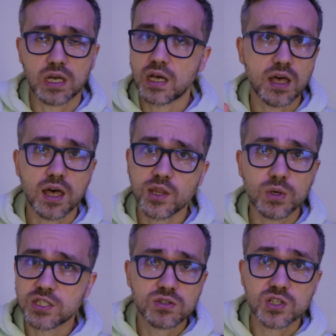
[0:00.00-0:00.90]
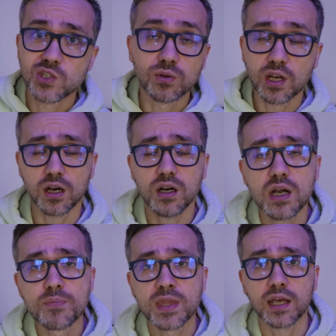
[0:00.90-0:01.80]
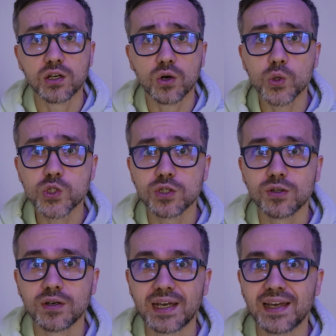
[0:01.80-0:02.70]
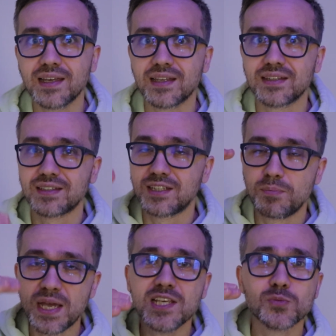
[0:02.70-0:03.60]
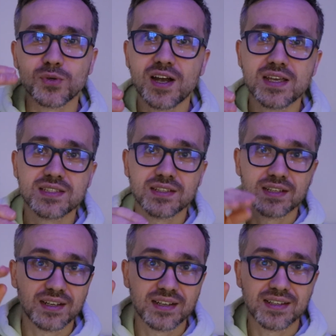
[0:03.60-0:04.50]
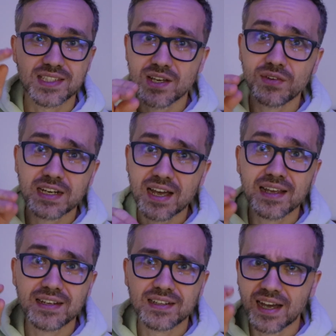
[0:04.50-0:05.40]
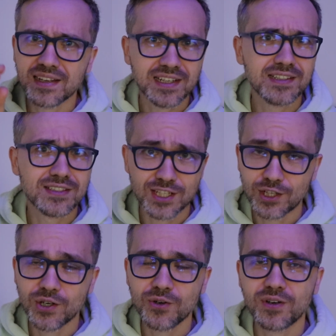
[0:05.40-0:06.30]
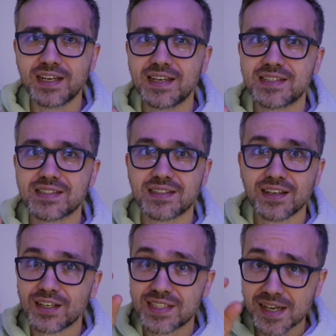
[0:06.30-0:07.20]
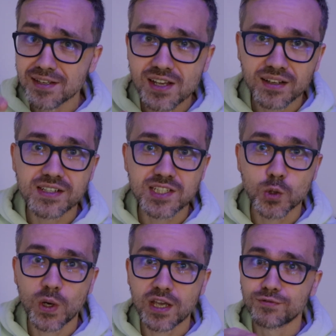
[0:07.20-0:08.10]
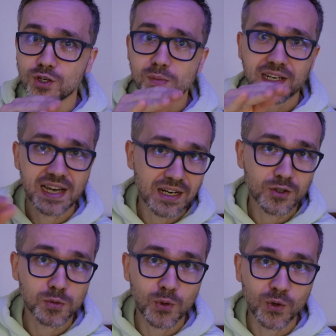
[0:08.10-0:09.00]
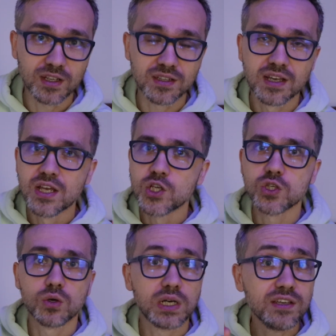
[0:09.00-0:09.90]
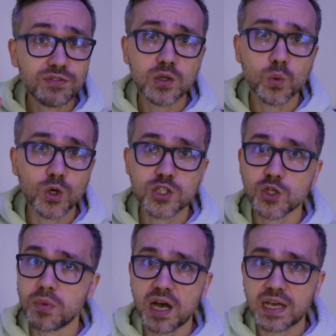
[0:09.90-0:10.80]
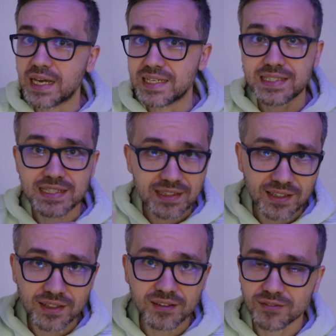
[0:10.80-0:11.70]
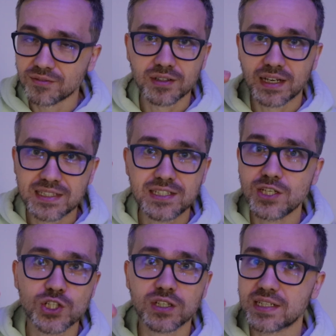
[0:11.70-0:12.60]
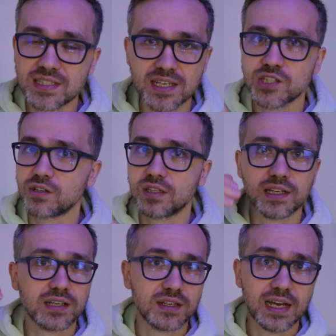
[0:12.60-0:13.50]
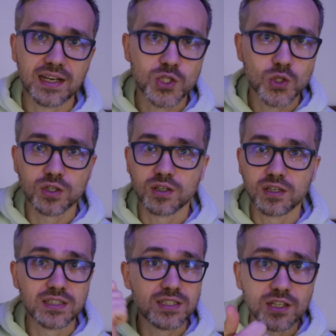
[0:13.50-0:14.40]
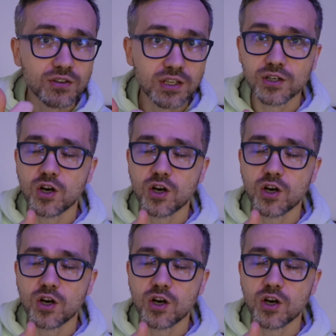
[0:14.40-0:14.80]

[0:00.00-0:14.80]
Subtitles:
otherwise you just don't care. And also the base price $79,990 is $10 away from a cutout point. So if you were to buy a single addition accessory, like an extra interior